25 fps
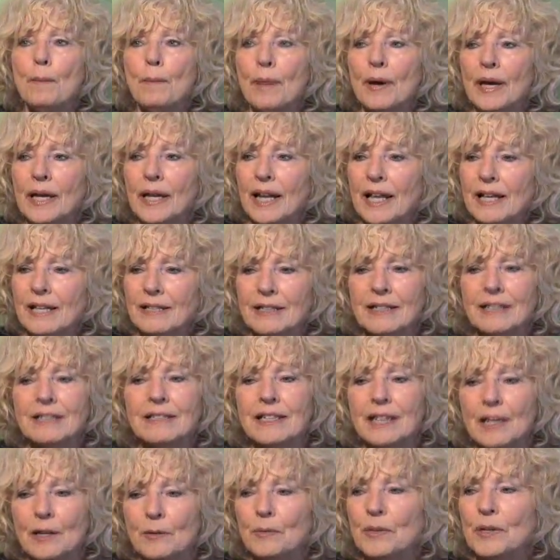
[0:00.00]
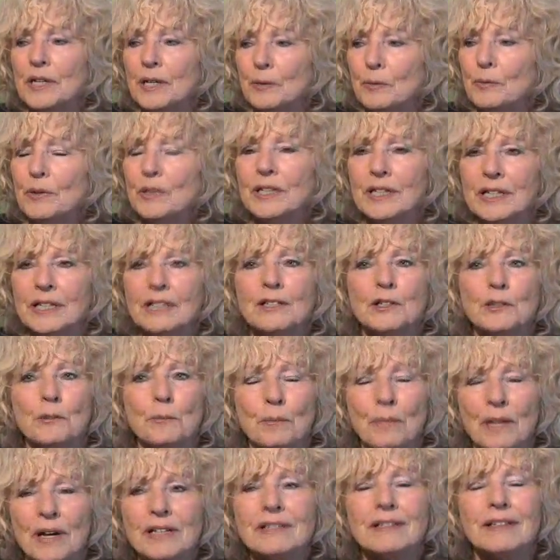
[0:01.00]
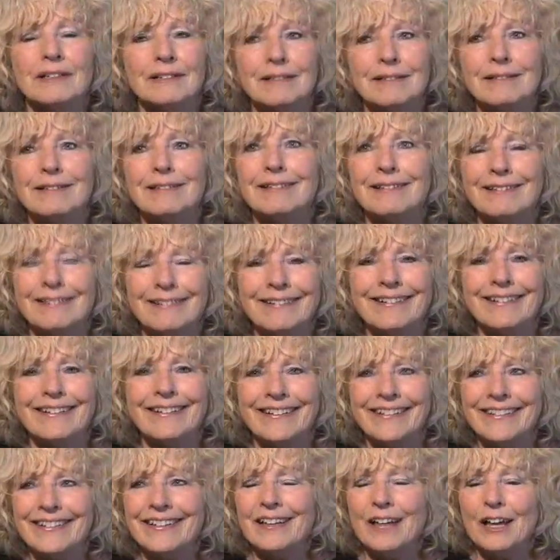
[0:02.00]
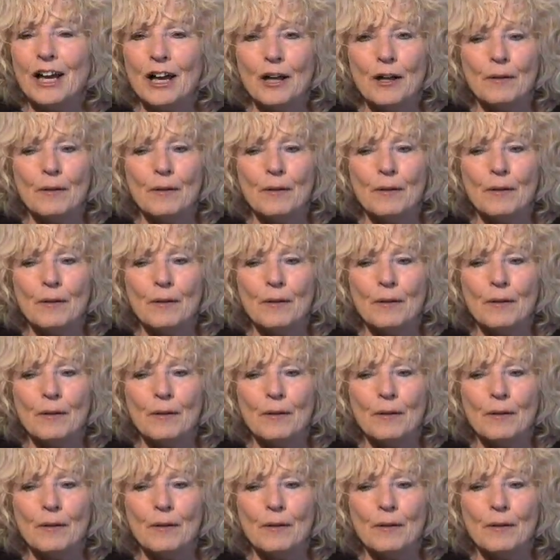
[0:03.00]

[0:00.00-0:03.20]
But as I said, we need some muscle, and